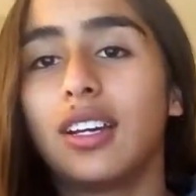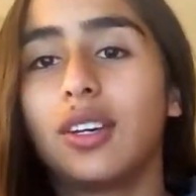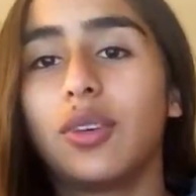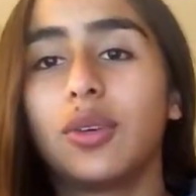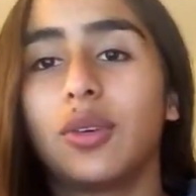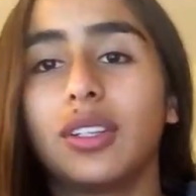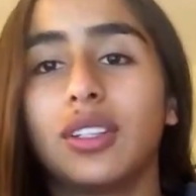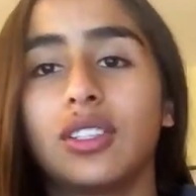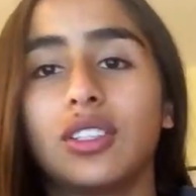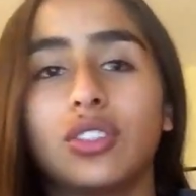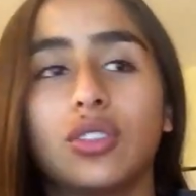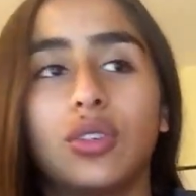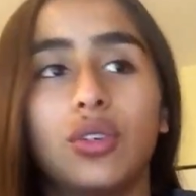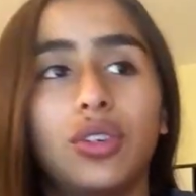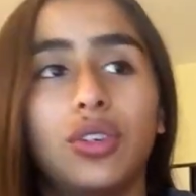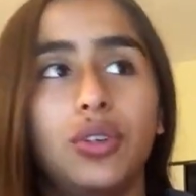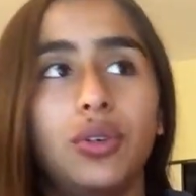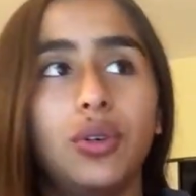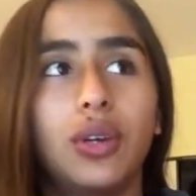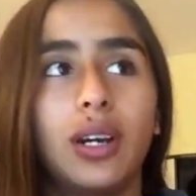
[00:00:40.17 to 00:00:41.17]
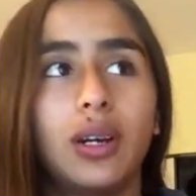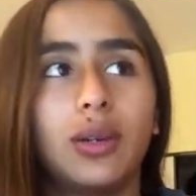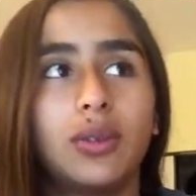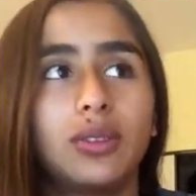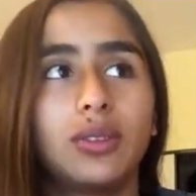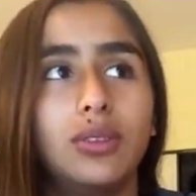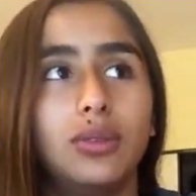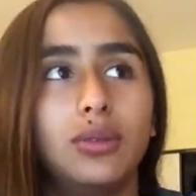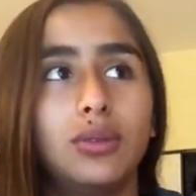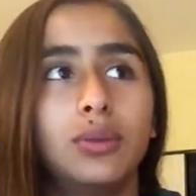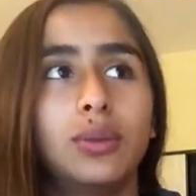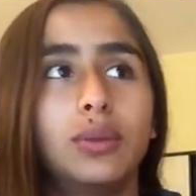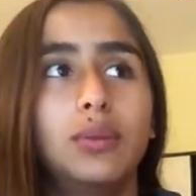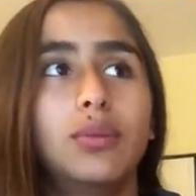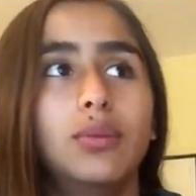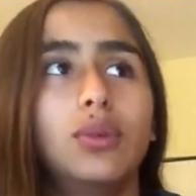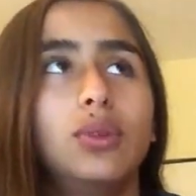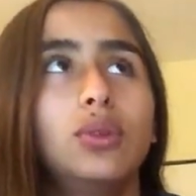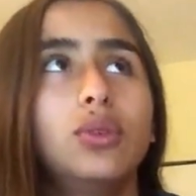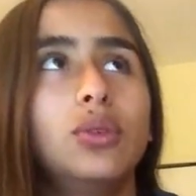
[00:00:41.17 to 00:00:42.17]
going to show you how to
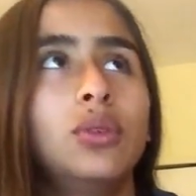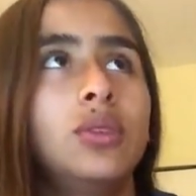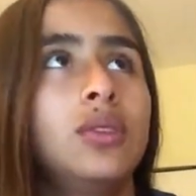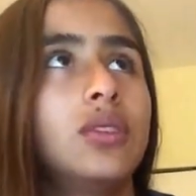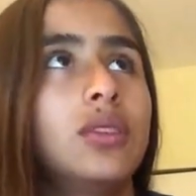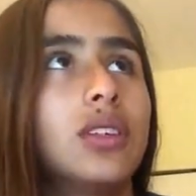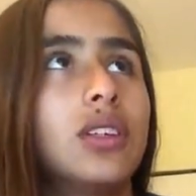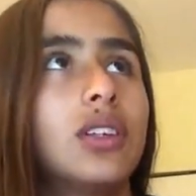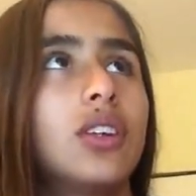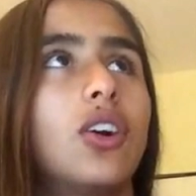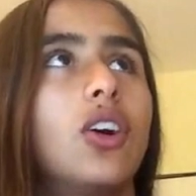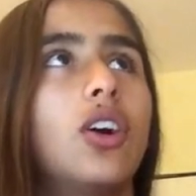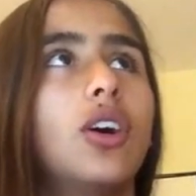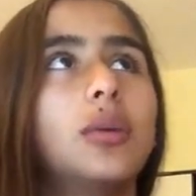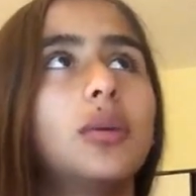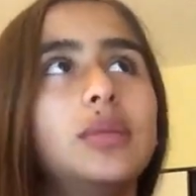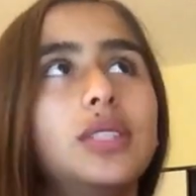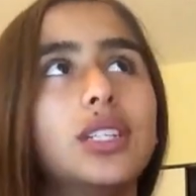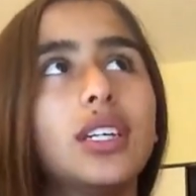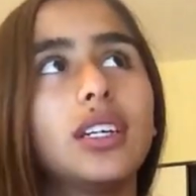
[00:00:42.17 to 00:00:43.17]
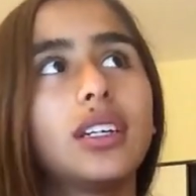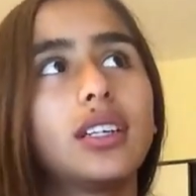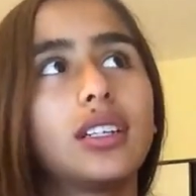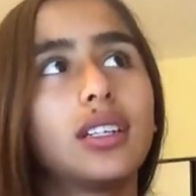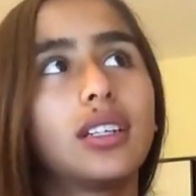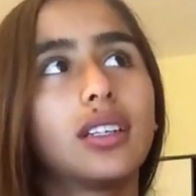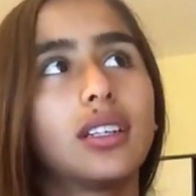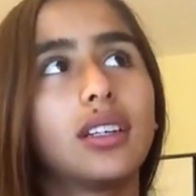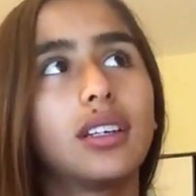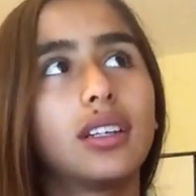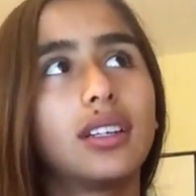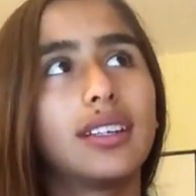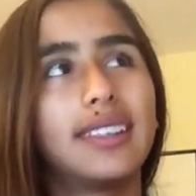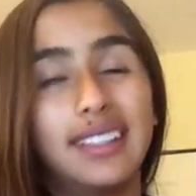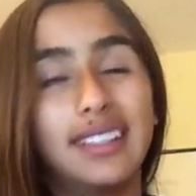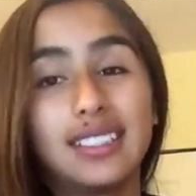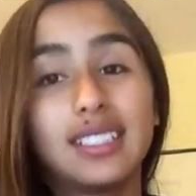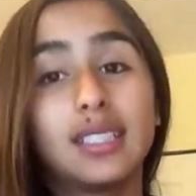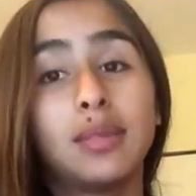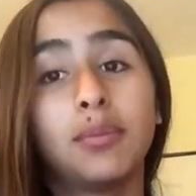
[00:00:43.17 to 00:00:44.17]
remove an object, like
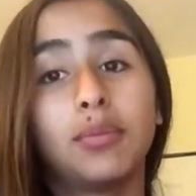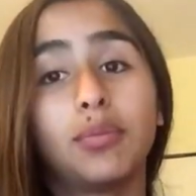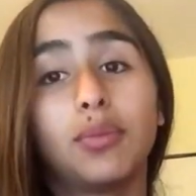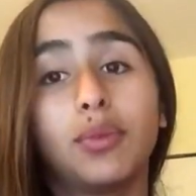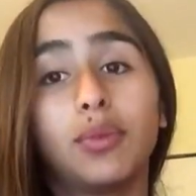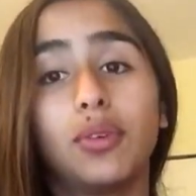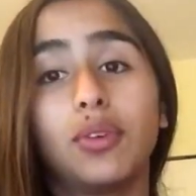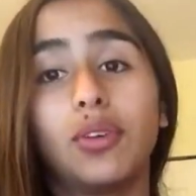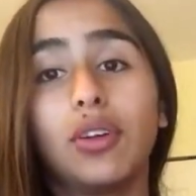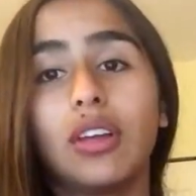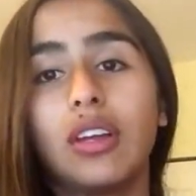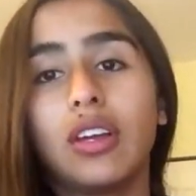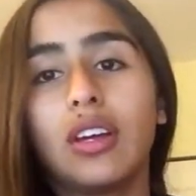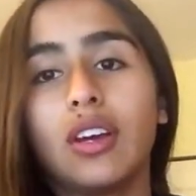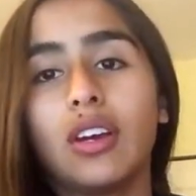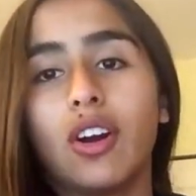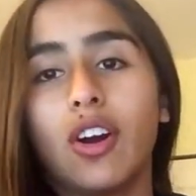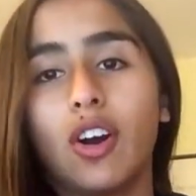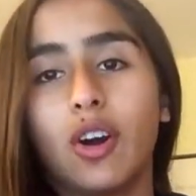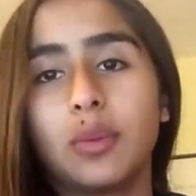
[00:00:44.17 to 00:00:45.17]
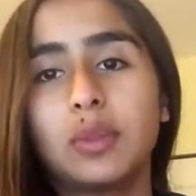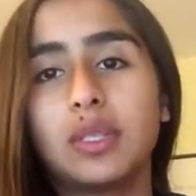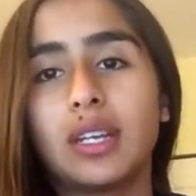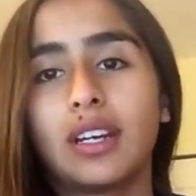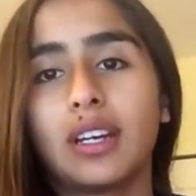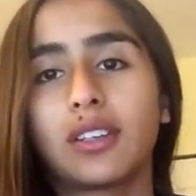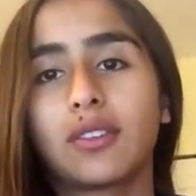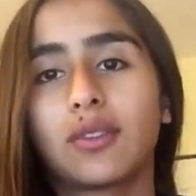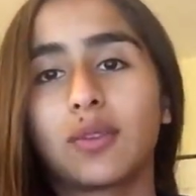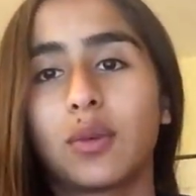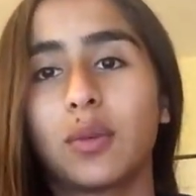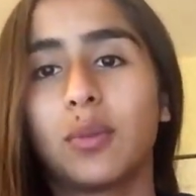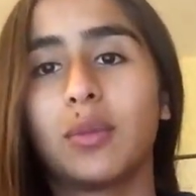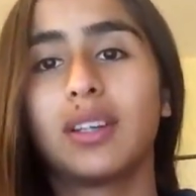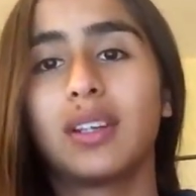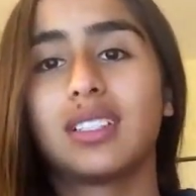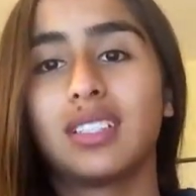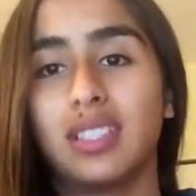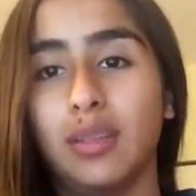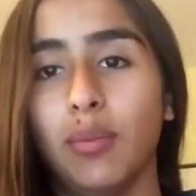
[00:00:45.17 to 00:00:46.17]
a simple object, from
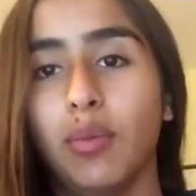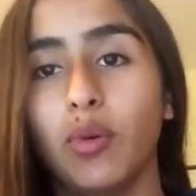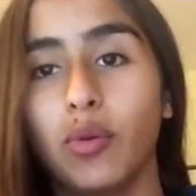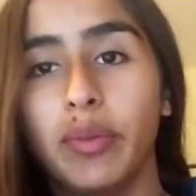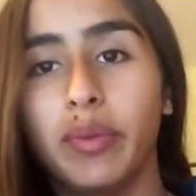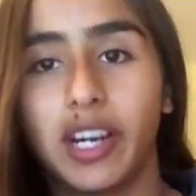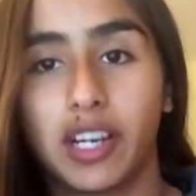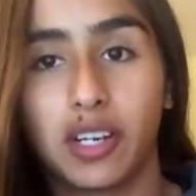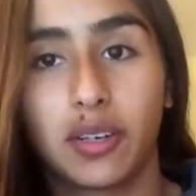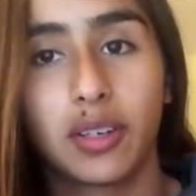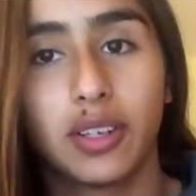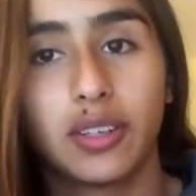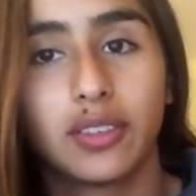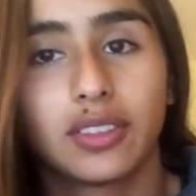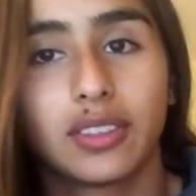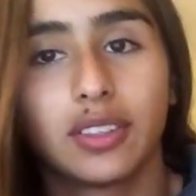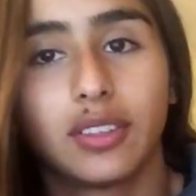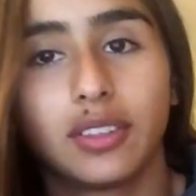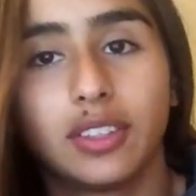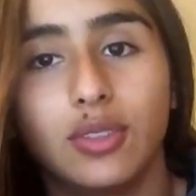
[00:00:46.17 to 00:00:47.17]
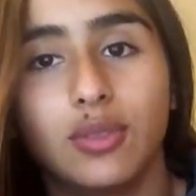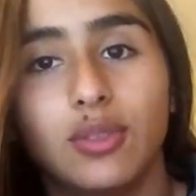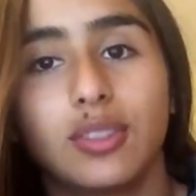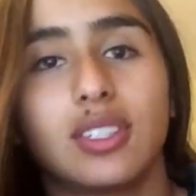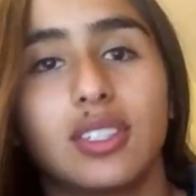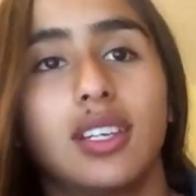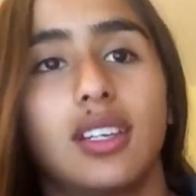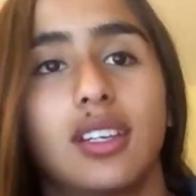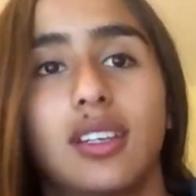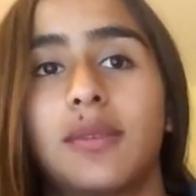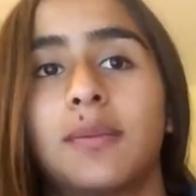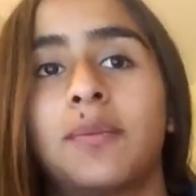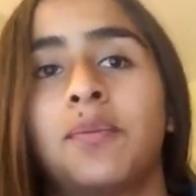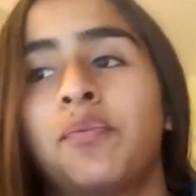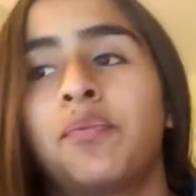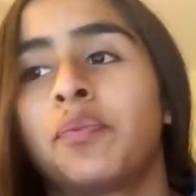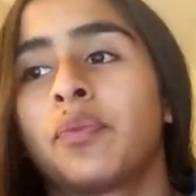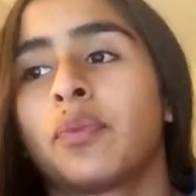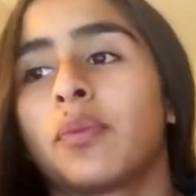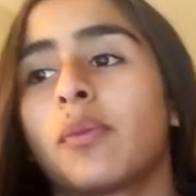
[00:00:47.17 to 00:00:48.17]
a simple background using
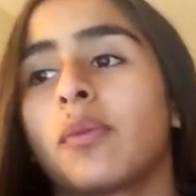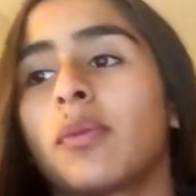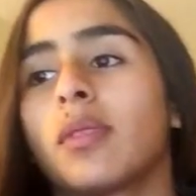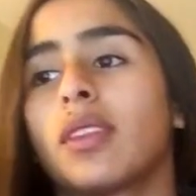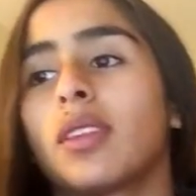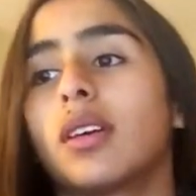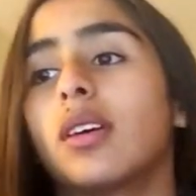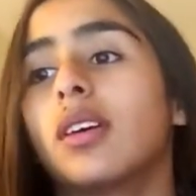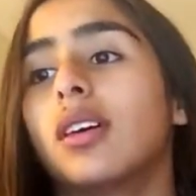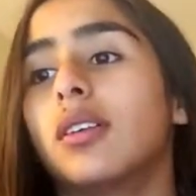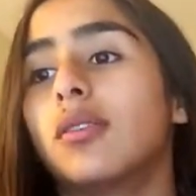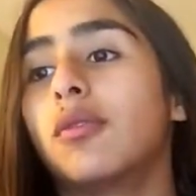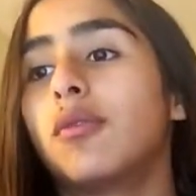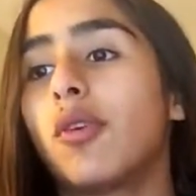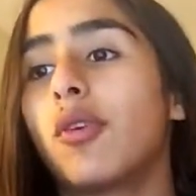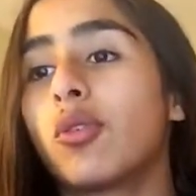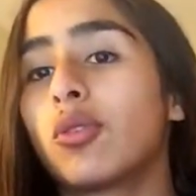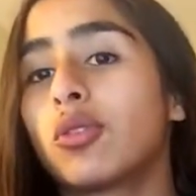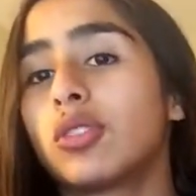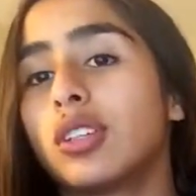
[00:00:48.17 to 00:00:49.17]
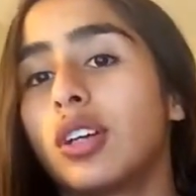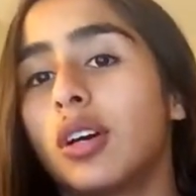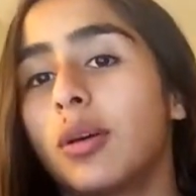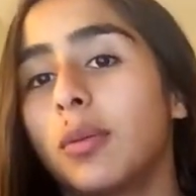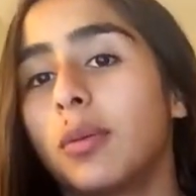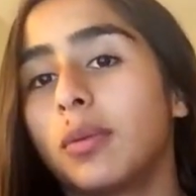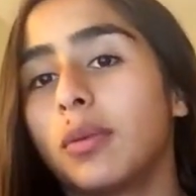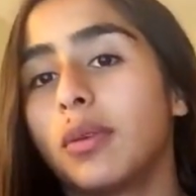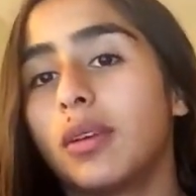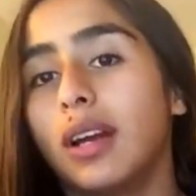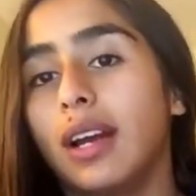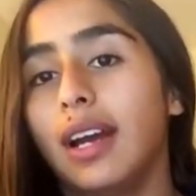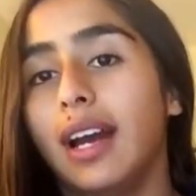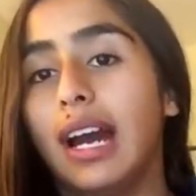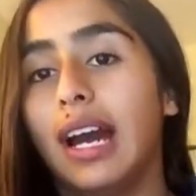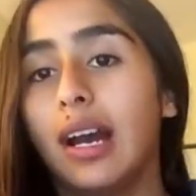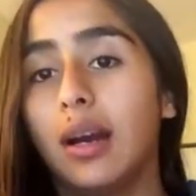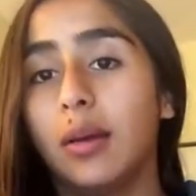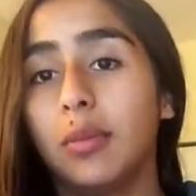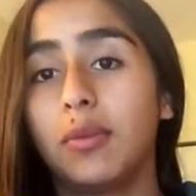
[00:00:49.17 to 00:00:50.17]
a Photoshop
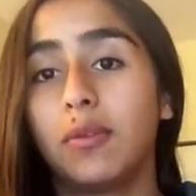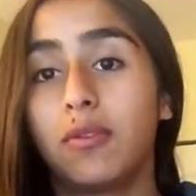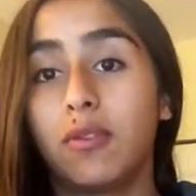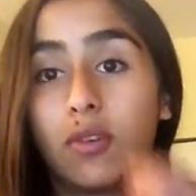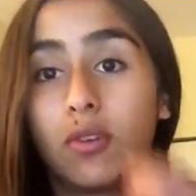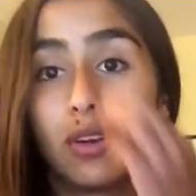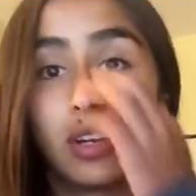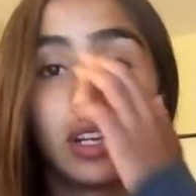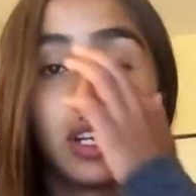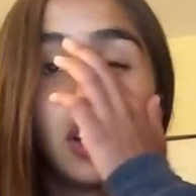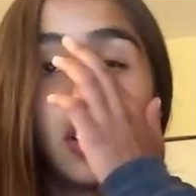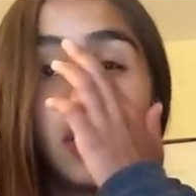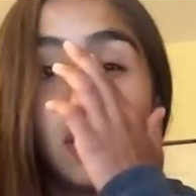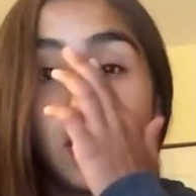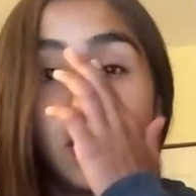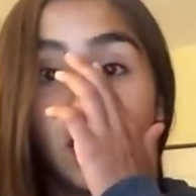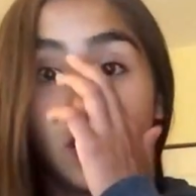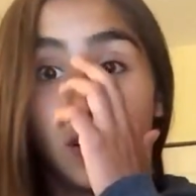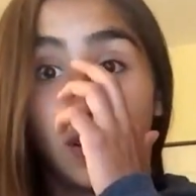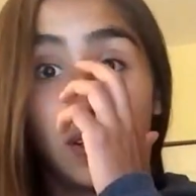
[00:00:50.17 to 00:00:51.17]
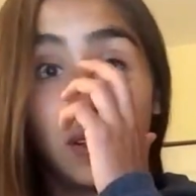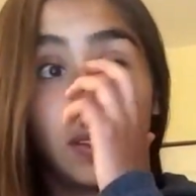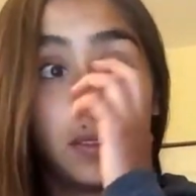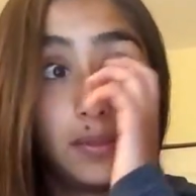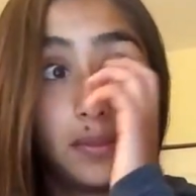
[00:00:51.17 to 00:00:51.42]
app for your